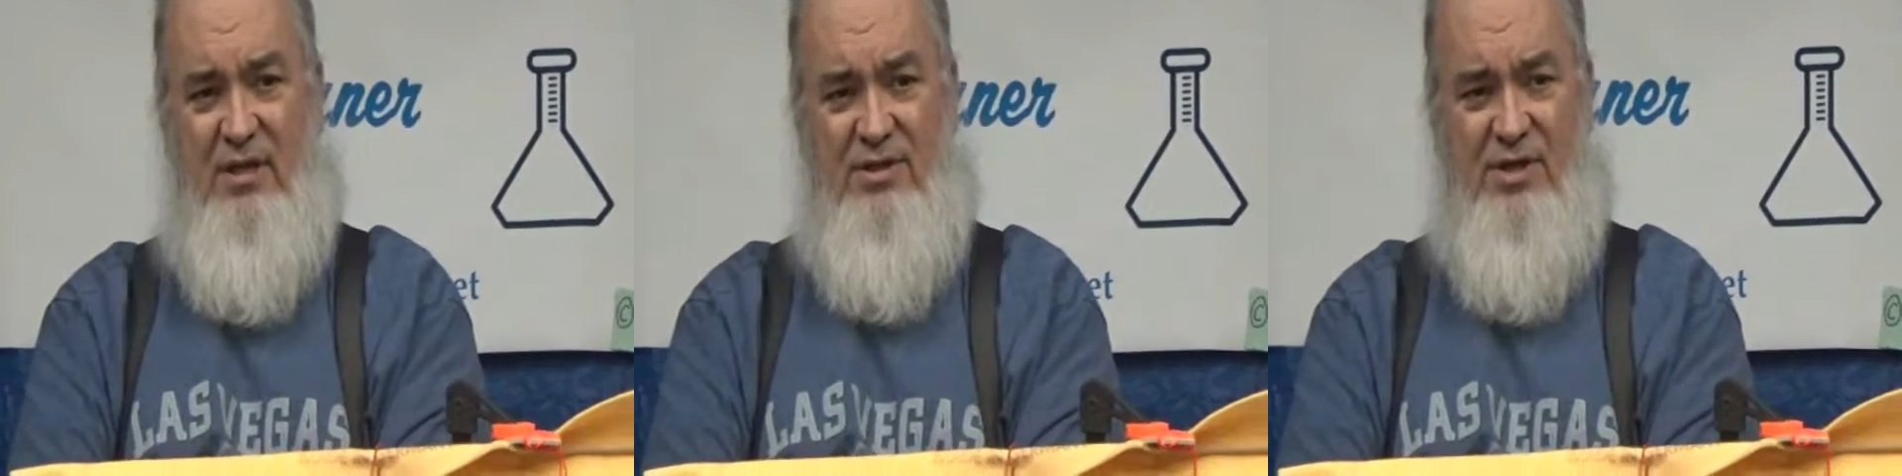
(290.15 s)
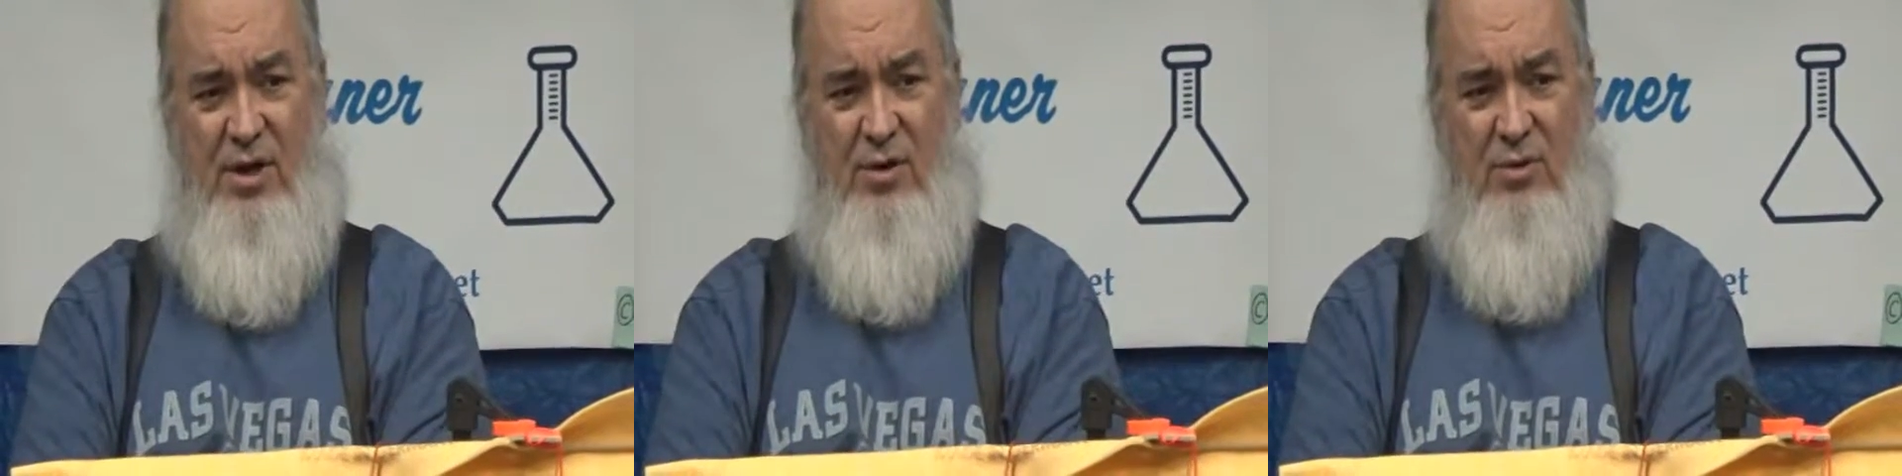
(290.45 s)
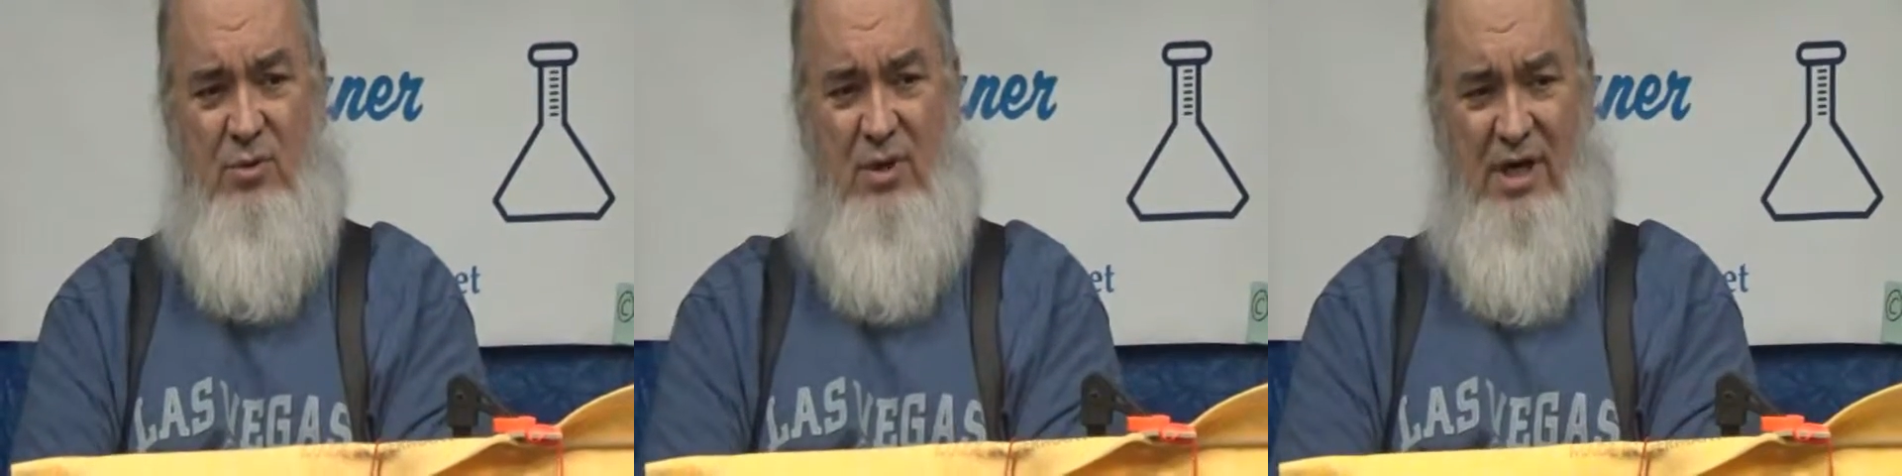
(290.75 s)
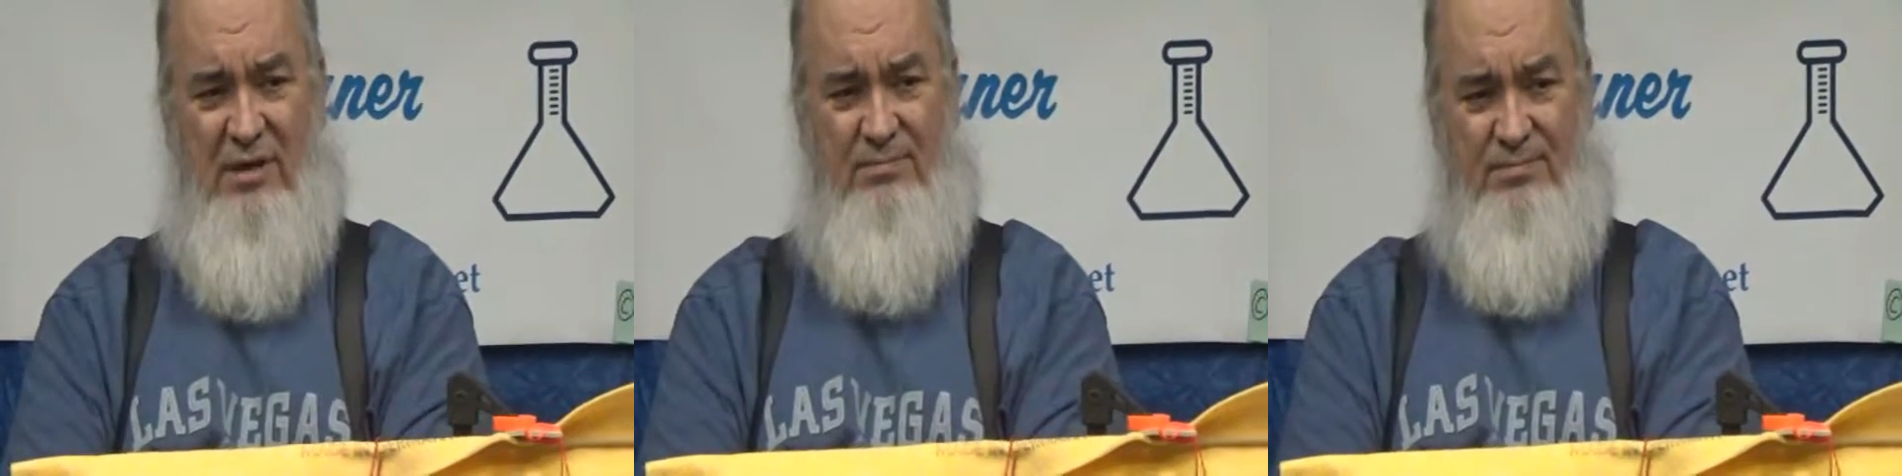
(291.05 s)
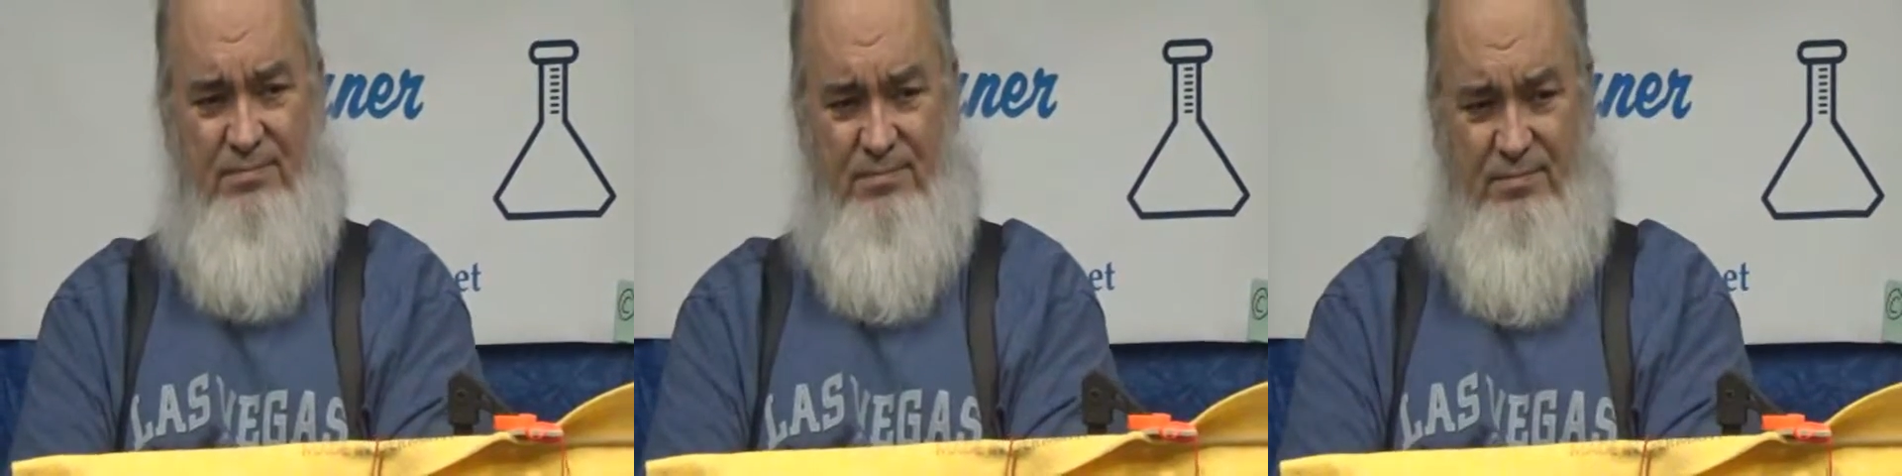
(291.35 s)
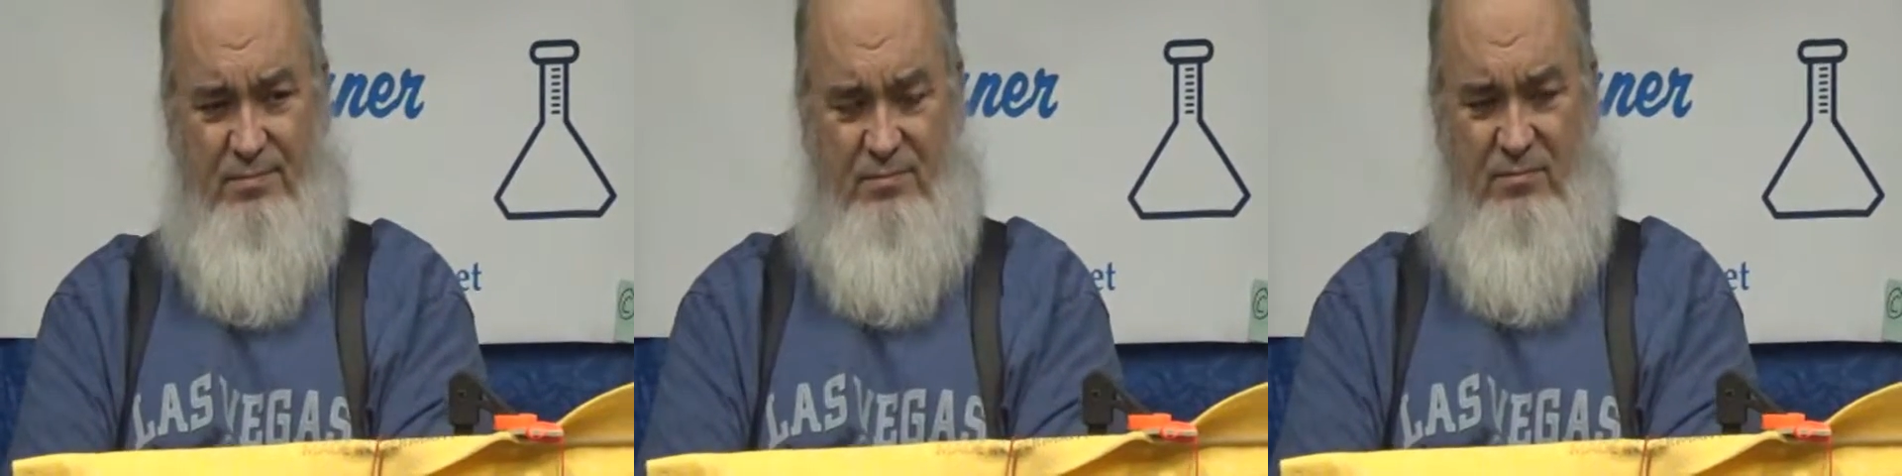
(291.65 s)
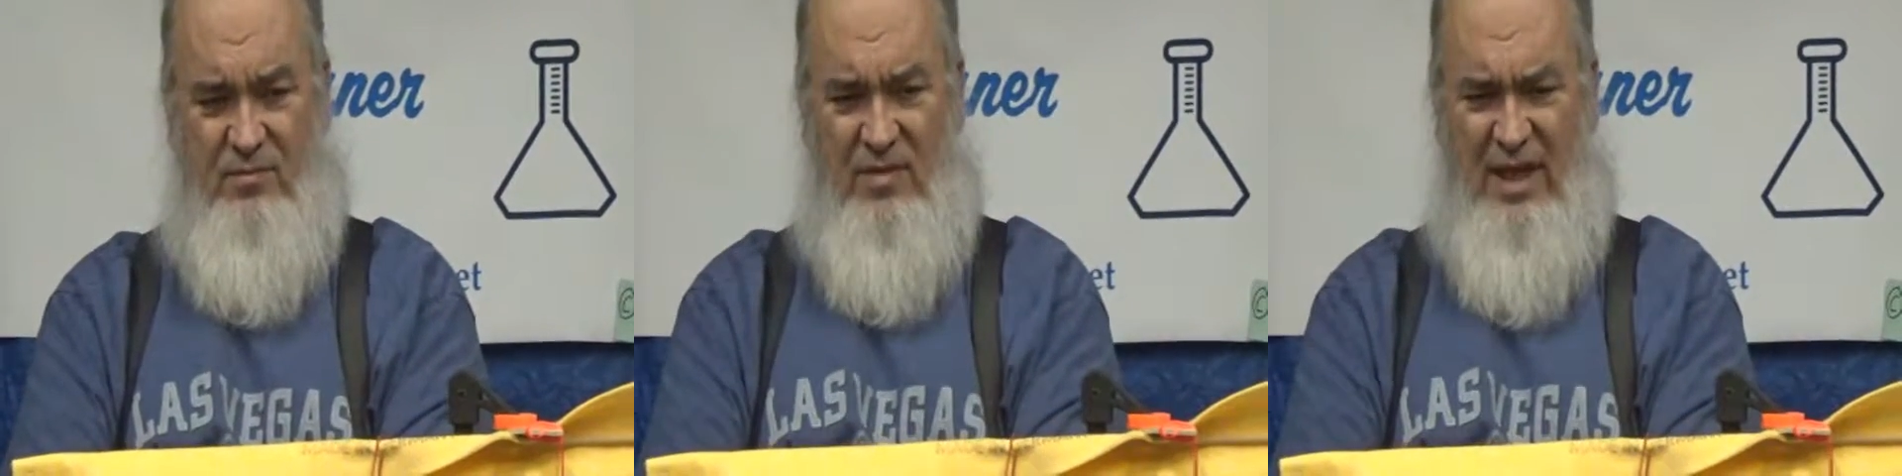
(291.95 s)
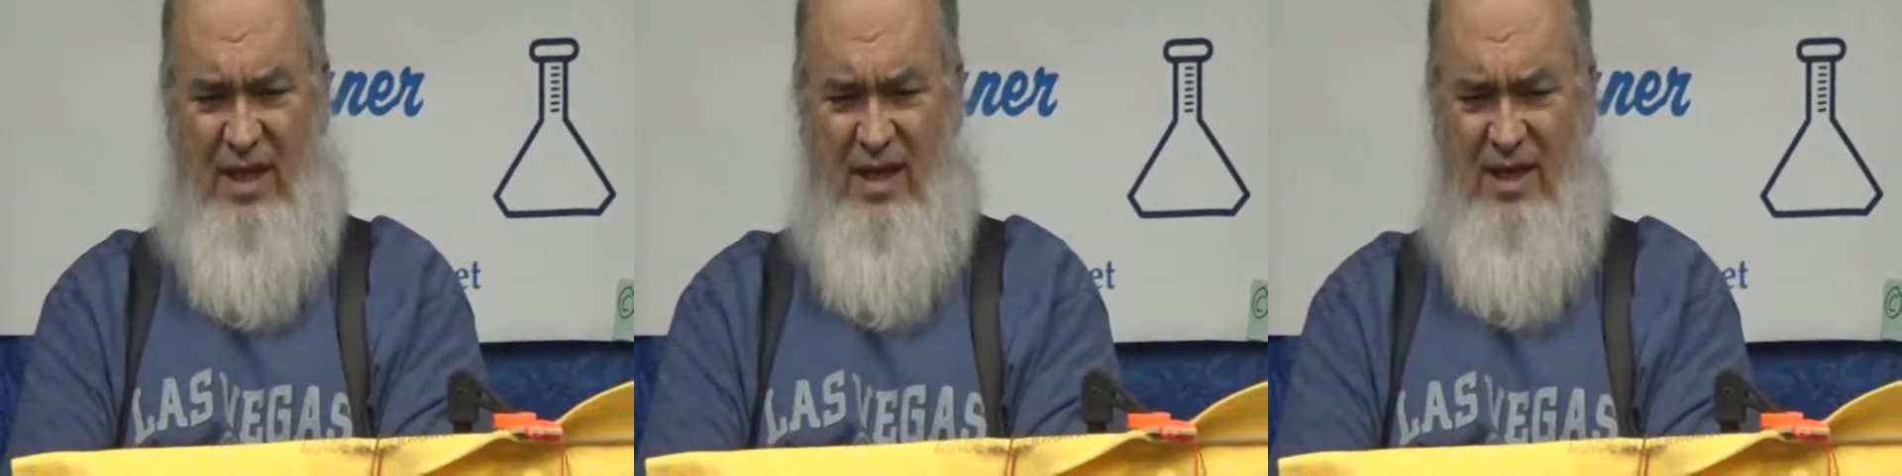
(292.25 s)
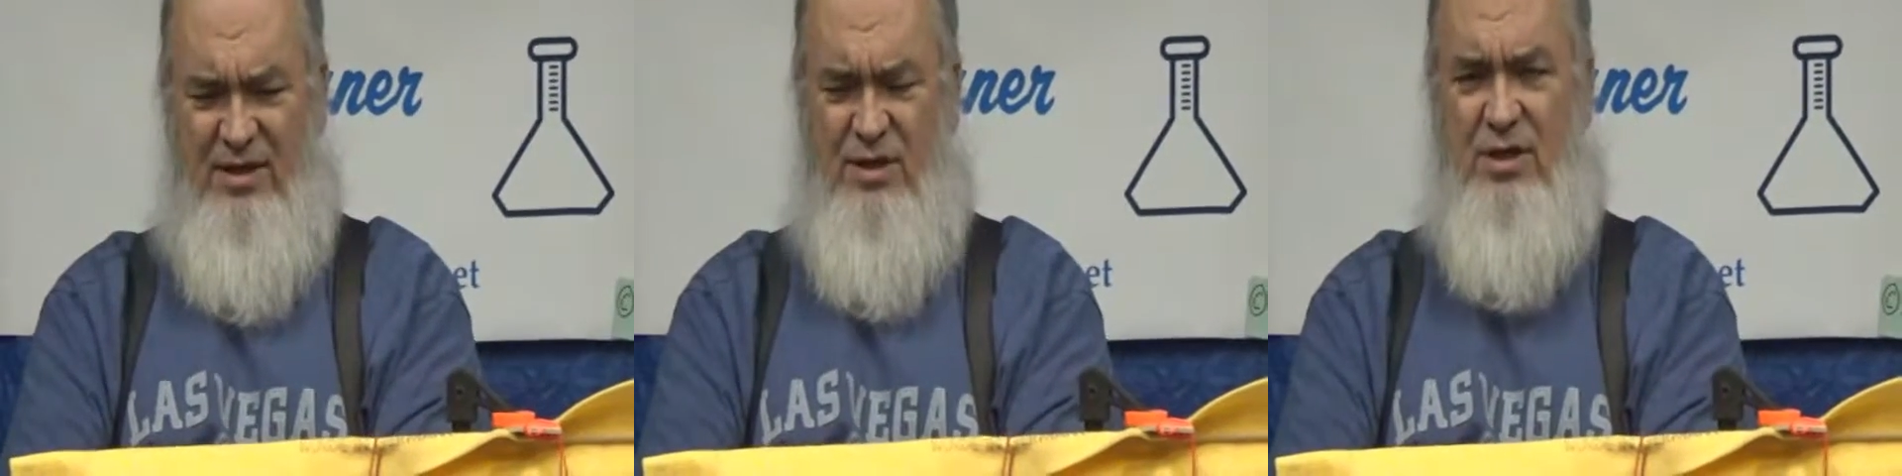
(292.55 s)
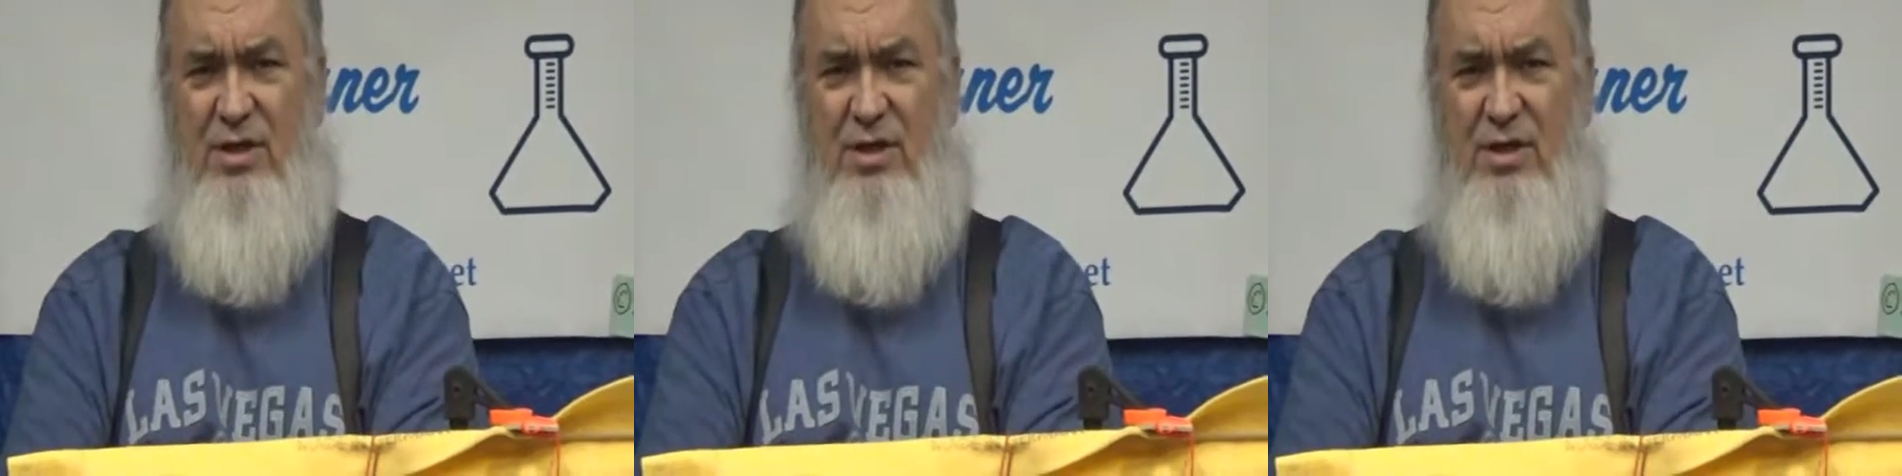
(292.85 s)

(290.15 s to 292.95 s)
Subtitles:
So you